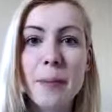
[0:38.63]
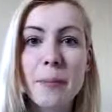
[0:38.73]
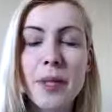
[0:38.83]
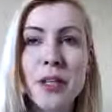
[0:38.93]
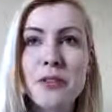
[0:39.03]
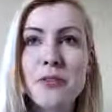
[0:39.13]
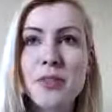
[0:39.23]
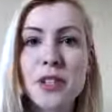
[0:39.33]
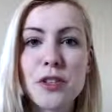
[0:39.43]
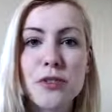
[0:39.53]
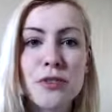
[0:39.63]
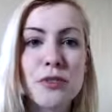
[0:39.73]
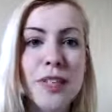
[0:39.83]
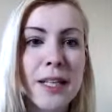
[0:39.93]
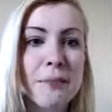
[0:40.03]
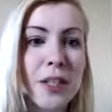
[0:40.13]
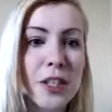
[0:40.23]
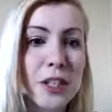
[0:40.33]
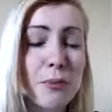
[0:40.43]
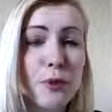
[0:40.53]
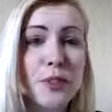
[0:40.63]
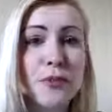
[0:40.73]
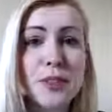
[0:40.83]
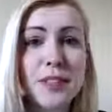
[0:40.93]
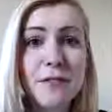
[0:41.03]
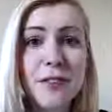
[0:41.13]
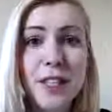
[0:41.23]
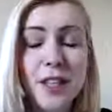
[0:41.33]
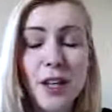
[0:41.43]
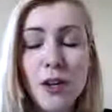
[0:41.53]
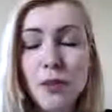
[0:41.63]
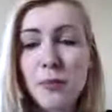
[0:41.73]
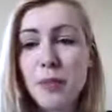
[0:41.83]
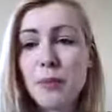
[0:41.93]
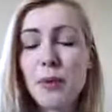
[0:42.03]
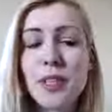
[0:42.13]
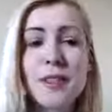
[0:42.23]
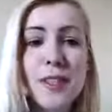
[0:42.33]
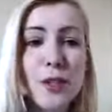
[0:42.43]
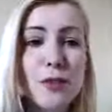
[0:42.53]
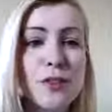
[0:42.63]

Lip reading: Pictures really don't do that much anymore. It's really the video, and people want to see you.